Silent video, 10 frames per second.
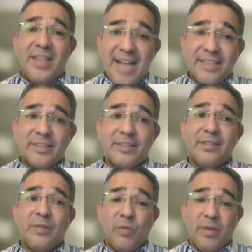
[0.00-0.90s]

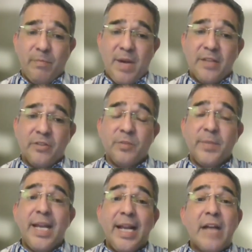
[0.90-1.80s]
That's what bothers
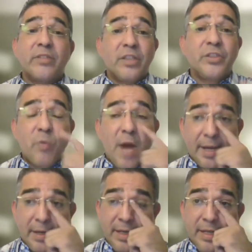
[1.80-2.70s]
me. And I'll tell you why.